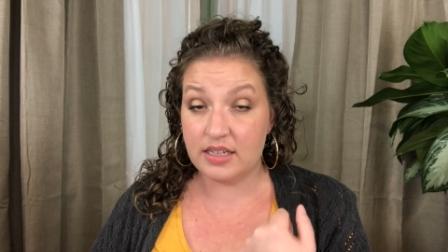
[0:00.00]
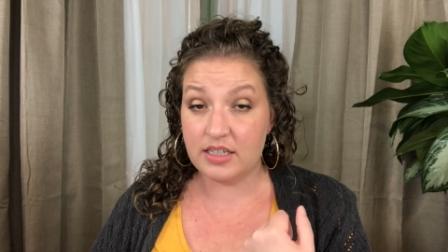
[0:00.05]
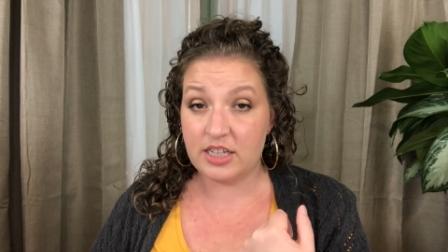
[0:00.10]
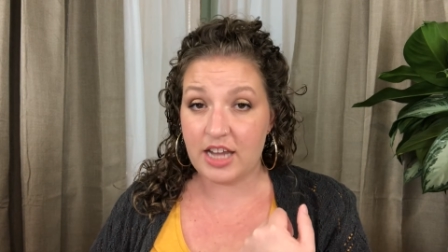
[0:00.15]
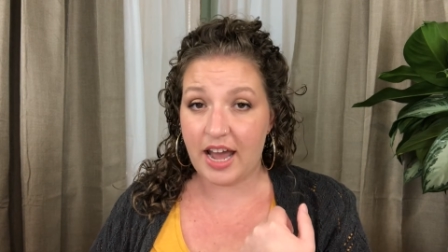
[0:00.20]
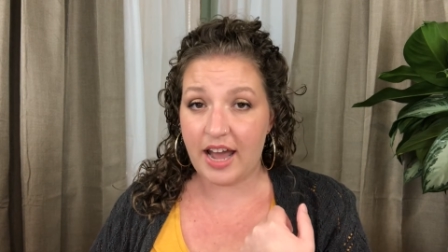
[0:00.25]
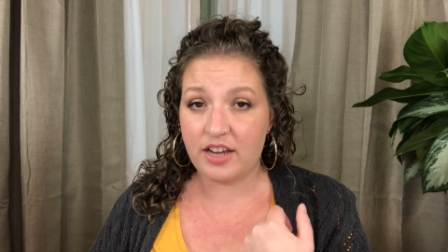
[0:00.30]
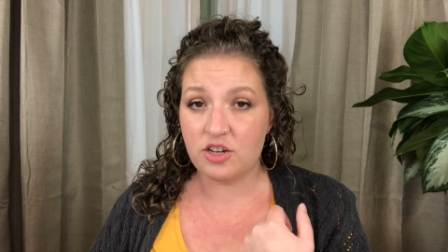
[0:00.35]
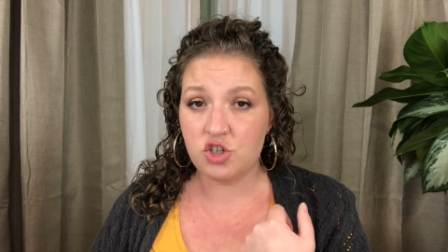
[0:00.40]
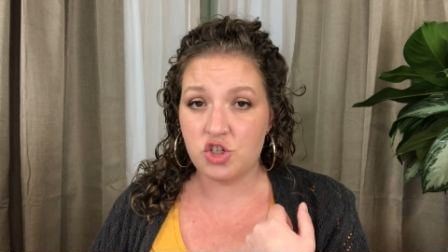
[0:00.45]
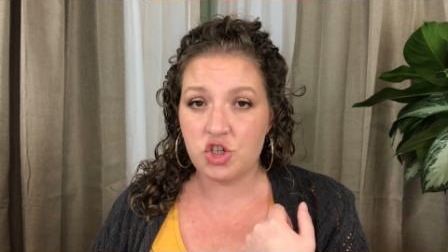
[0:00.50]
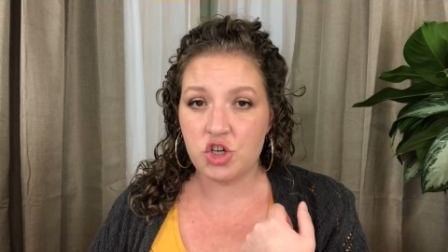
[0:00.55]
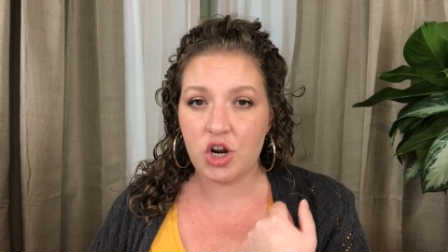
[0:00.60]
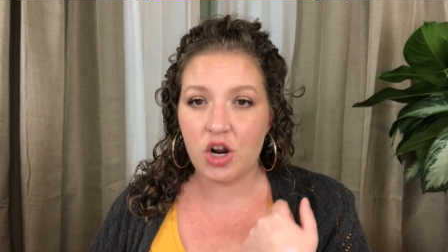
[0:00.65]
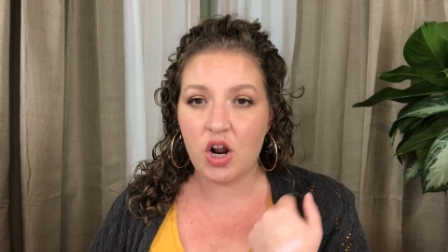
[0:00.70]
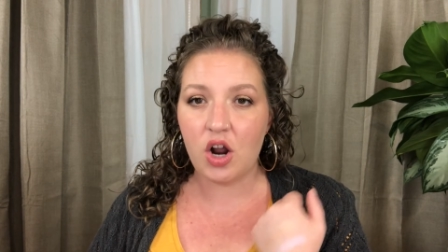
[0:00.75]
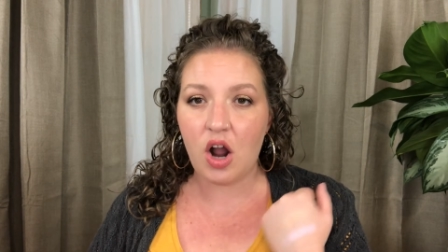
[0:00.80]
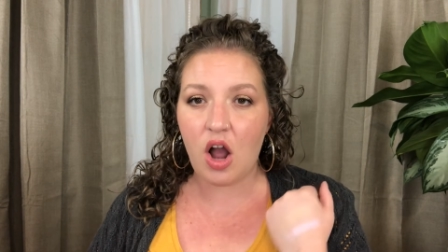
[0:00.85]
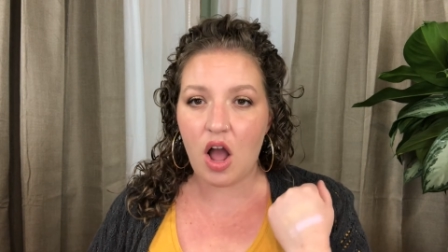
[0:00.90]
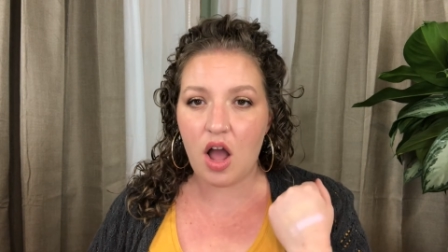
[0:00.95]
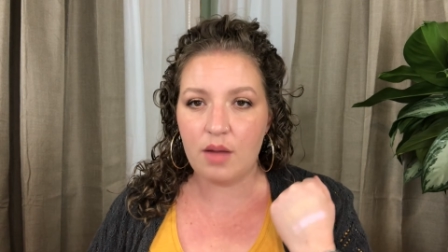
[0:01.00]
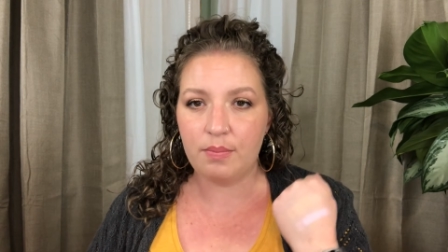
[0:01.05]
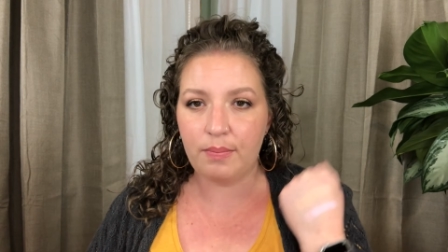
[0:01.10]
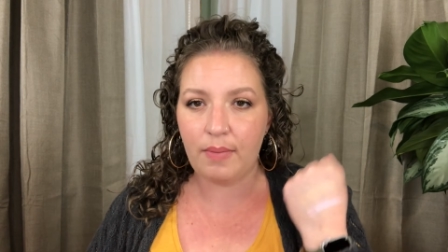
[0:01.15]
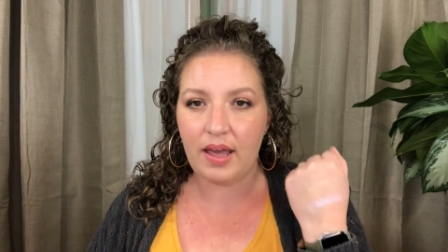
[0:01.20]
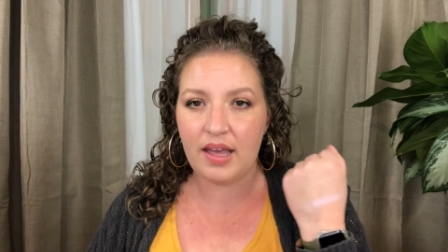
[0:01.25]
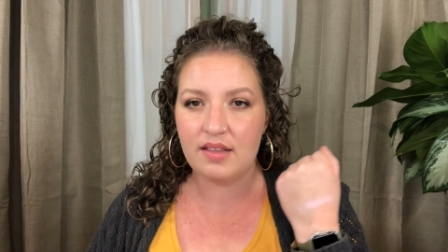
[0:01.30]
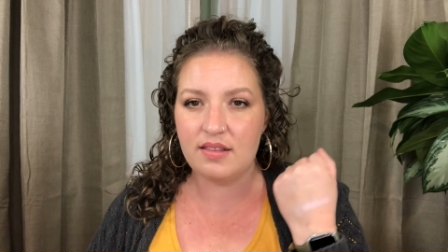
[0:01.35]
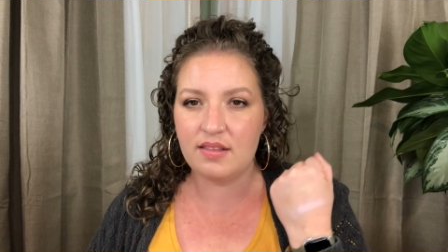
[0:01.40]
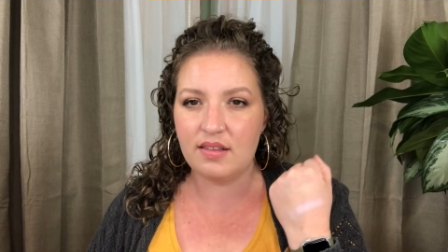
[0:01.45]
texture on
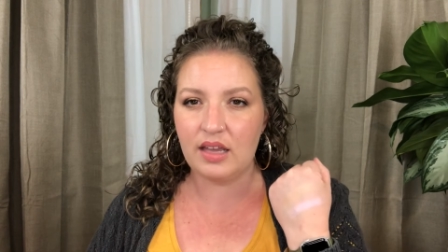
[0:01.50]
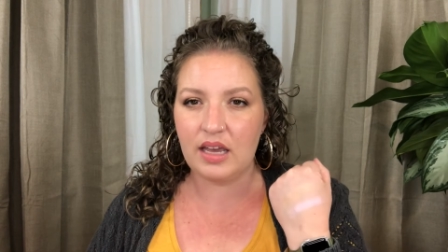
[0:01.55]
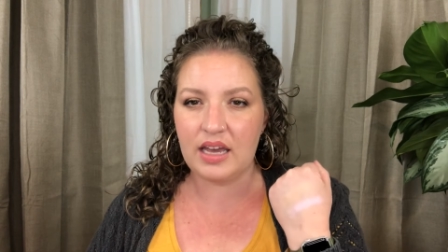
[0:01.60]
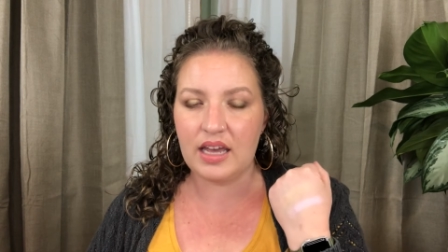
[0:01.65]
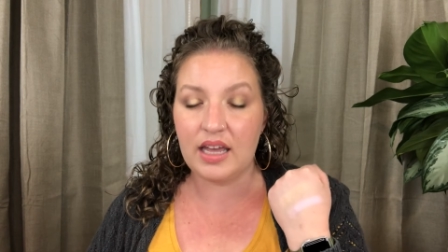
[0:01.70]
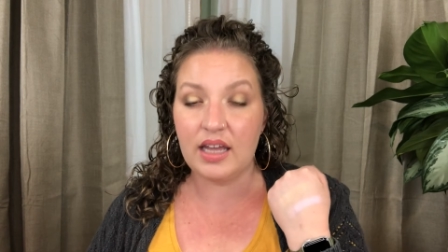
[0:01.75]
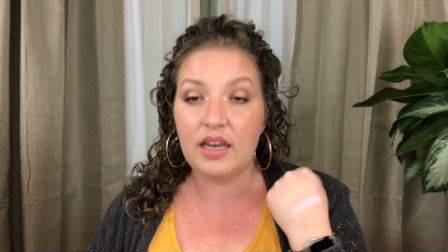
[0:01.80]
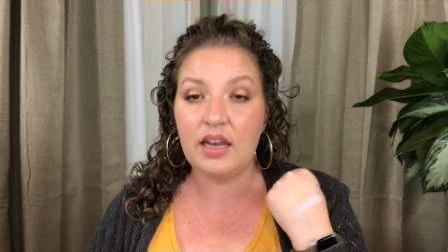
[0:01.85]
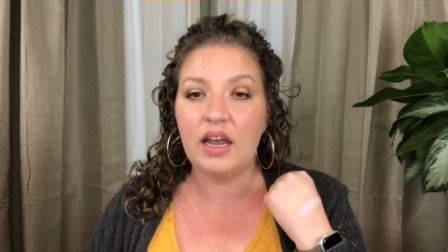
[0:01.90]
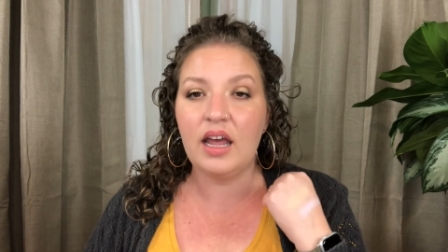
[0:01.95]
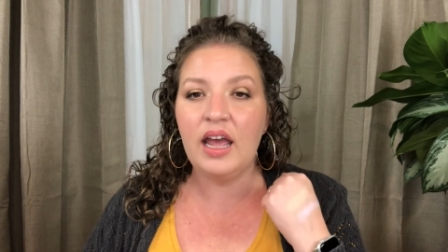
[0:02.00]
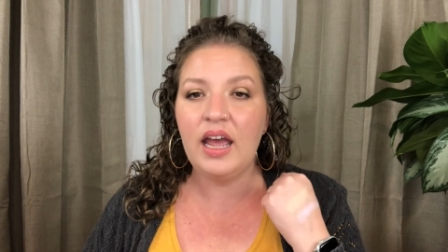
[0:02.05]
my skin.